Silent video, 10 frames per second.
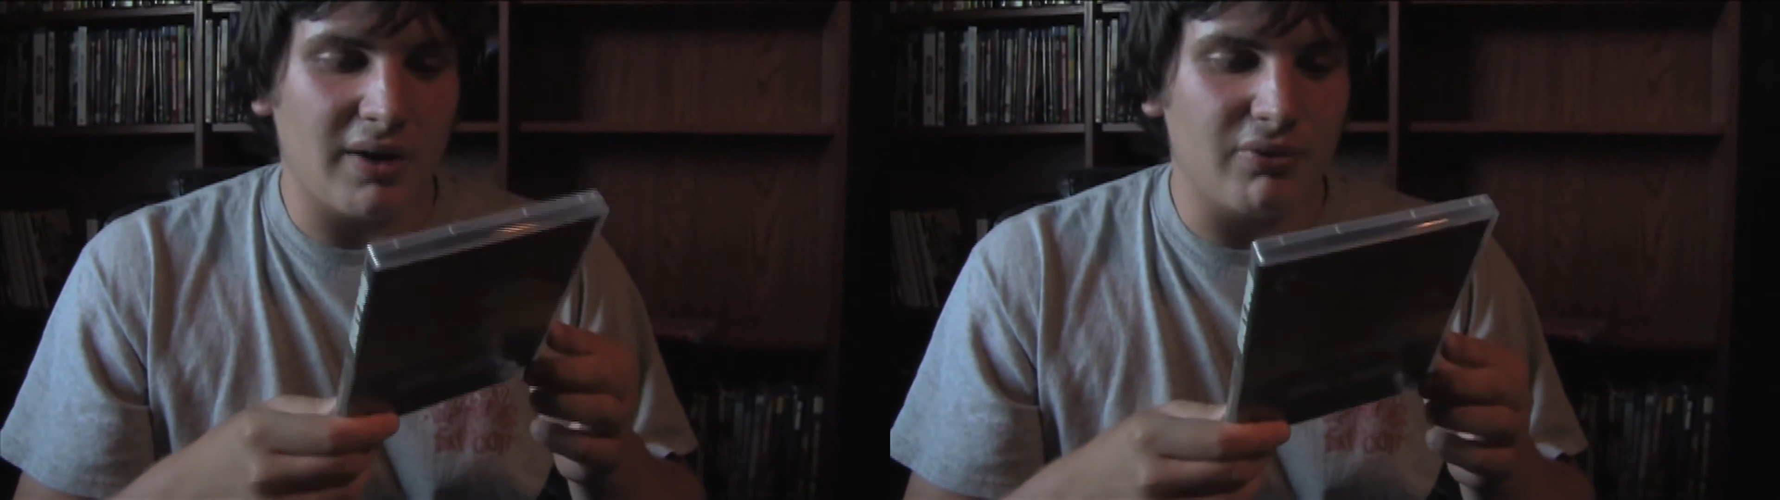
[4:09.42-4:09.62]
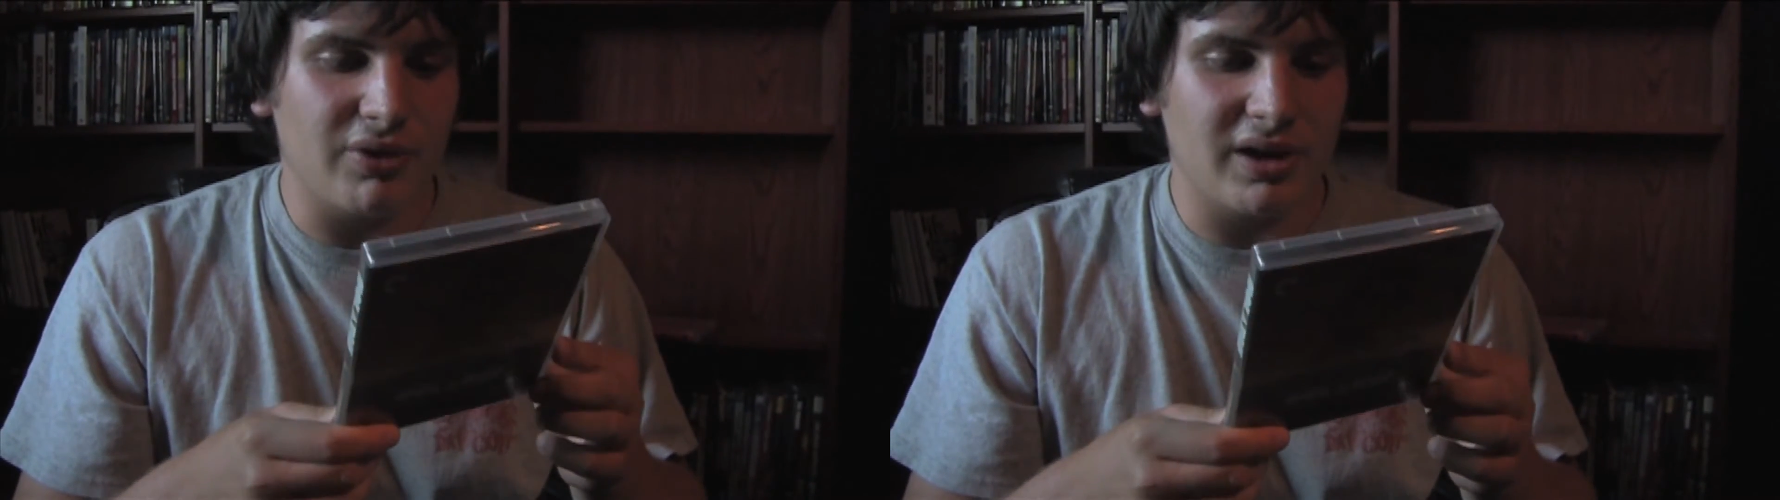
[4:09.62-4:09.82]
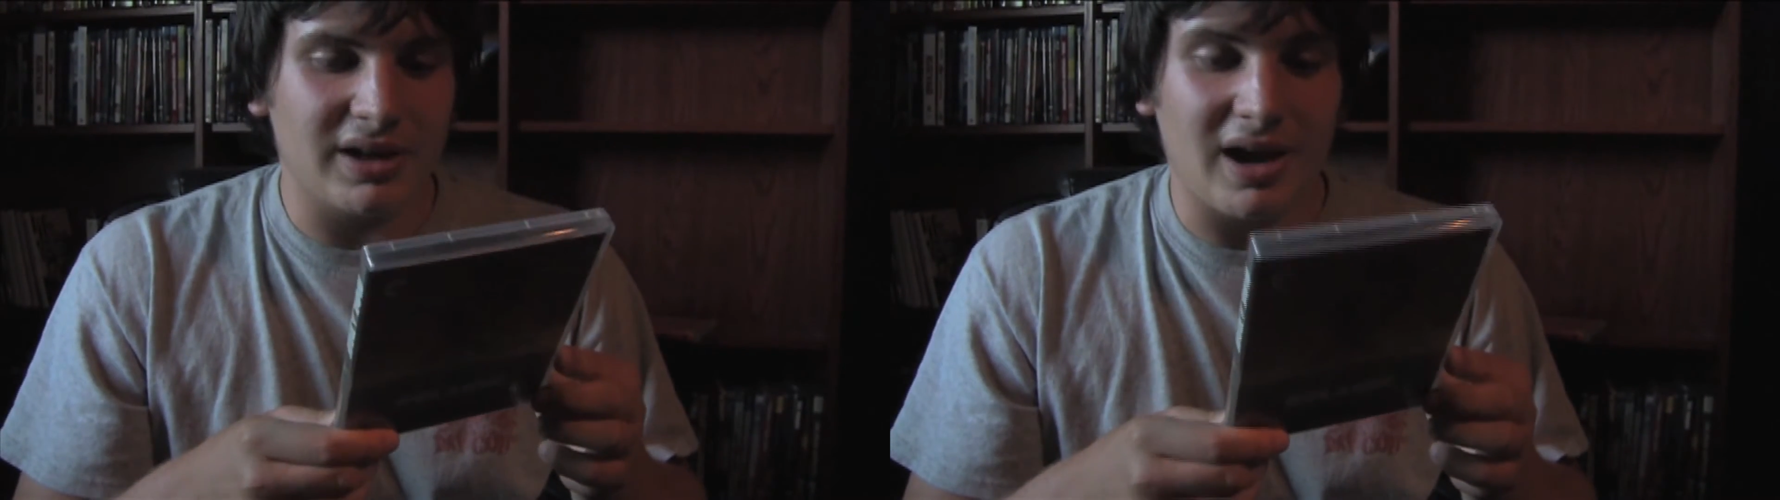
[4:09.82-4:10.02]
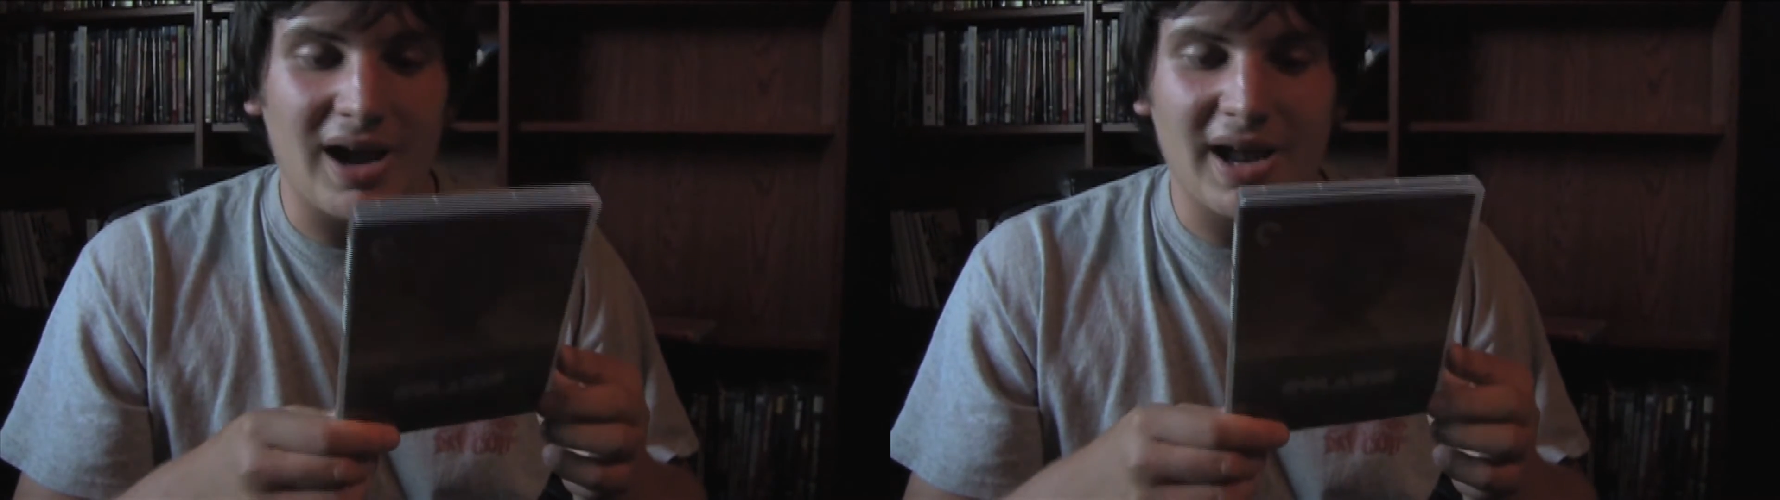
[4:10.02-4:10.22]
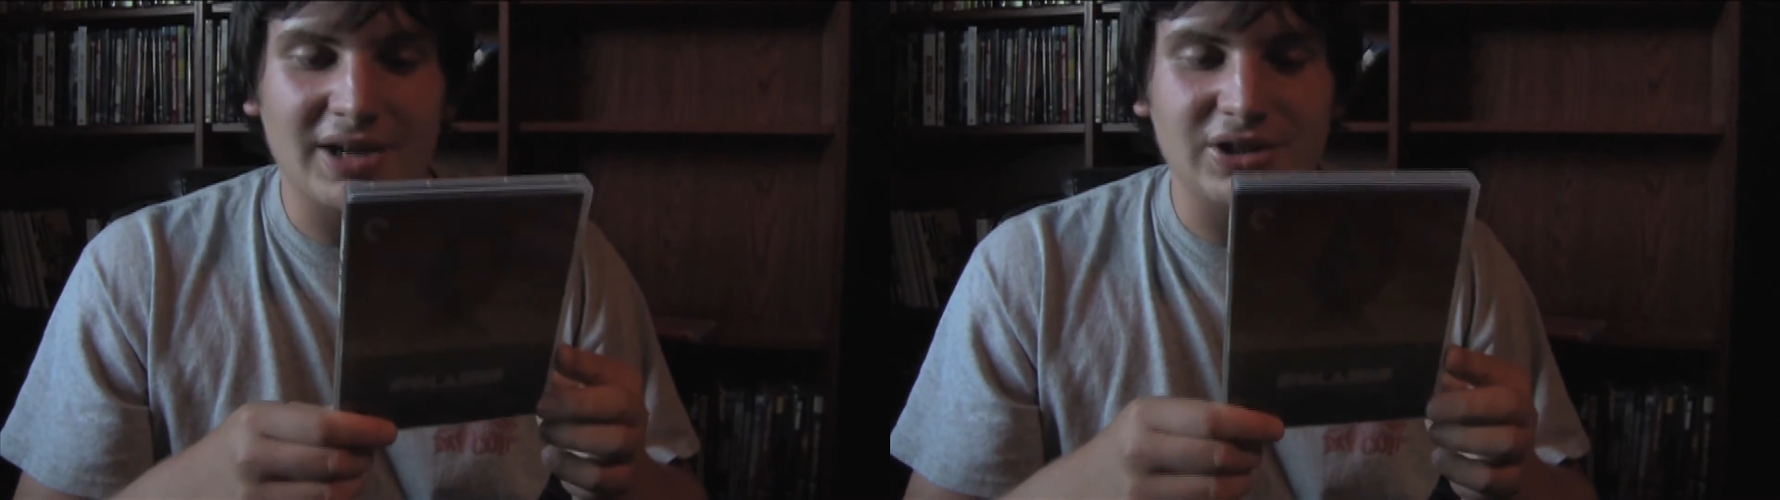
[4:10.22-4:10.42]
really
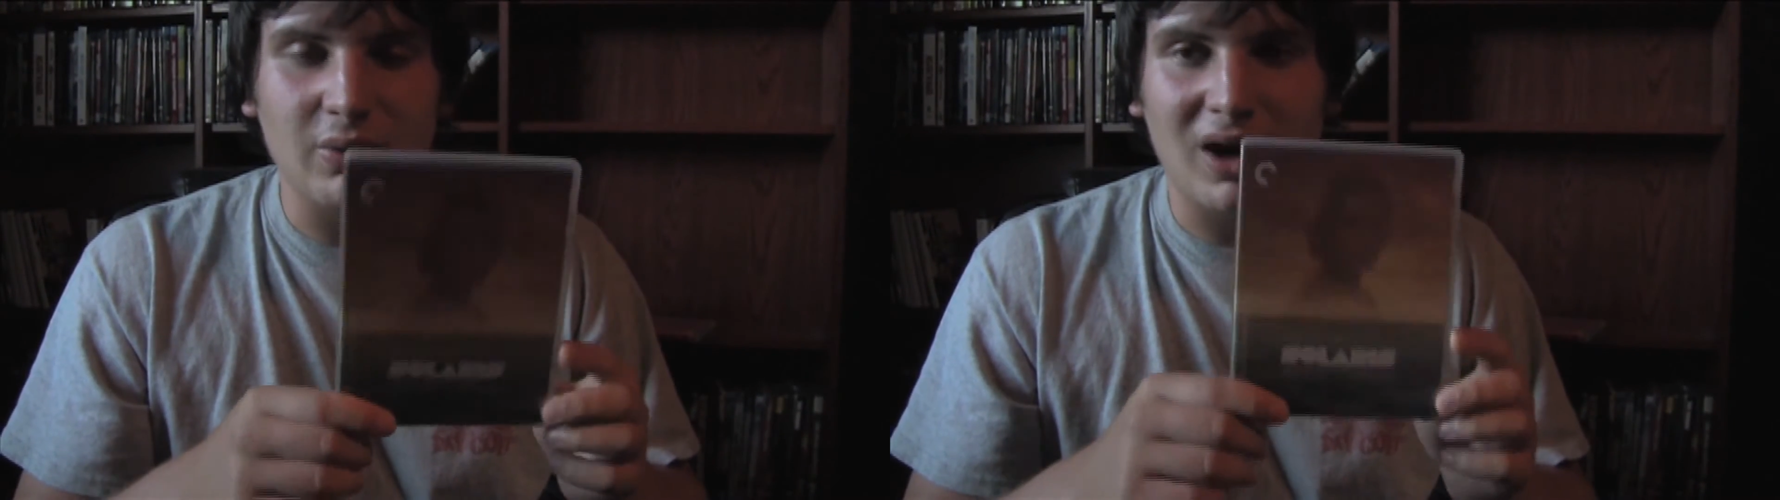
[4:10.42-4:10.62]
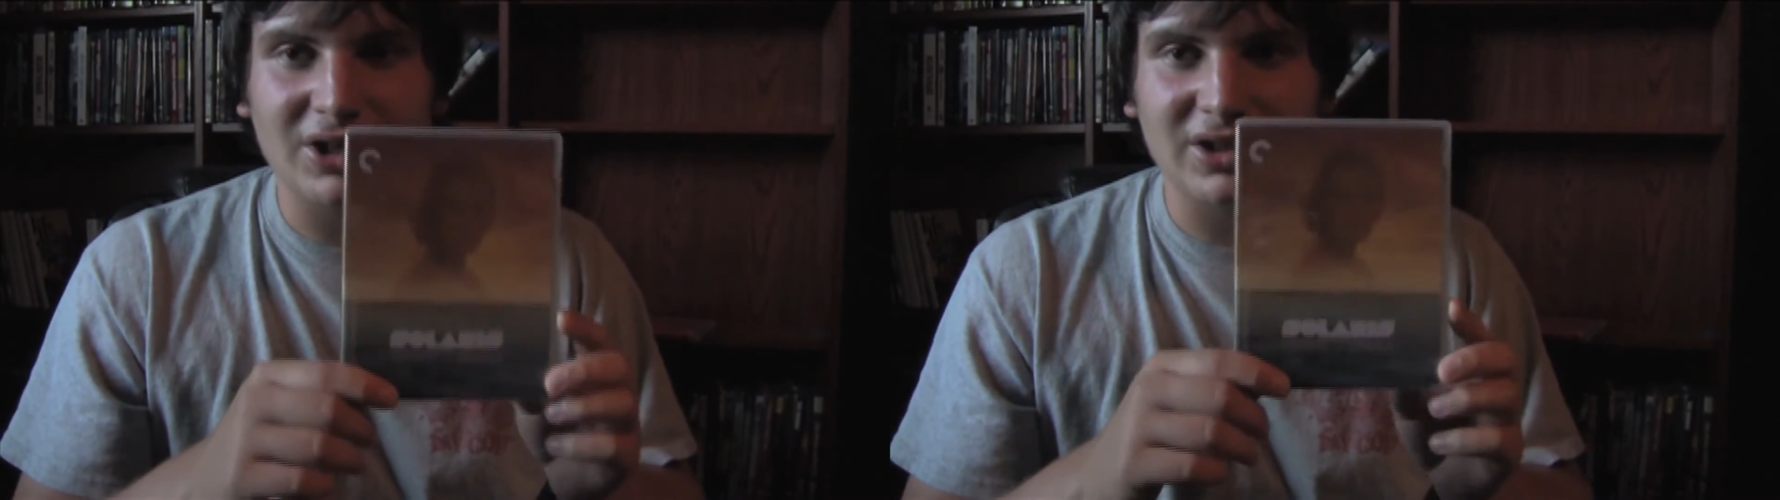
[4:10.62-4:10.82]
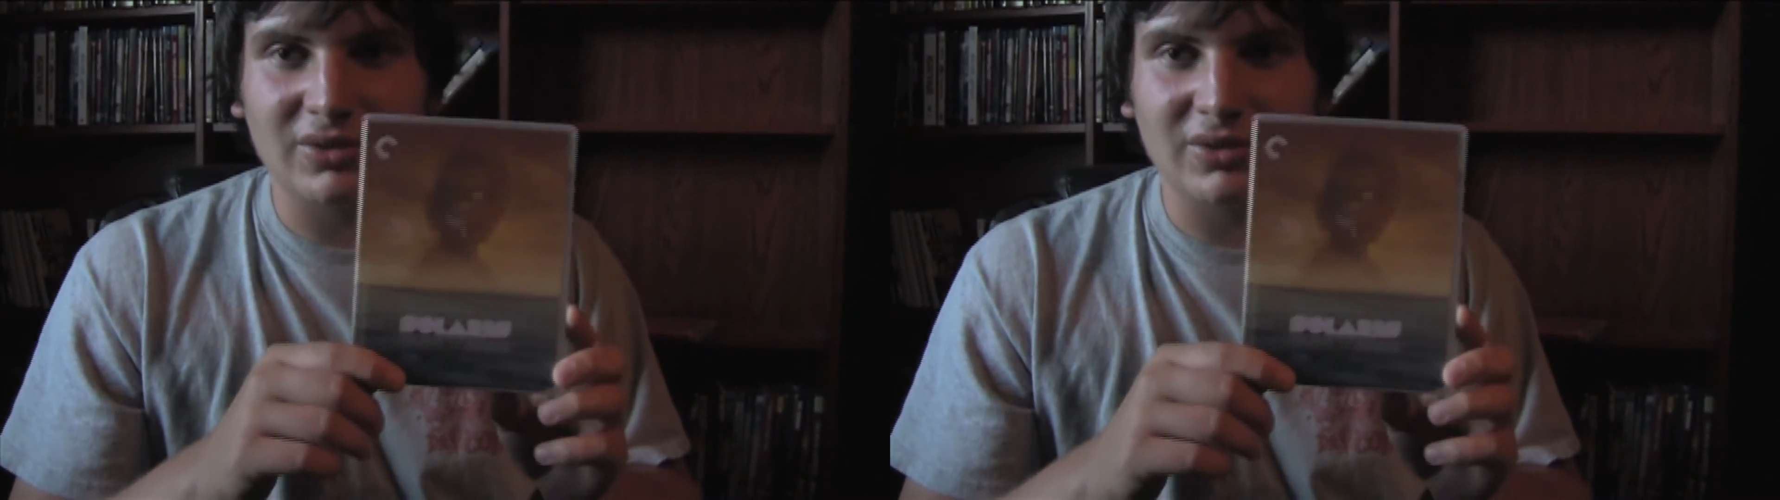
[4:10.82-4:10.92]
I actually watched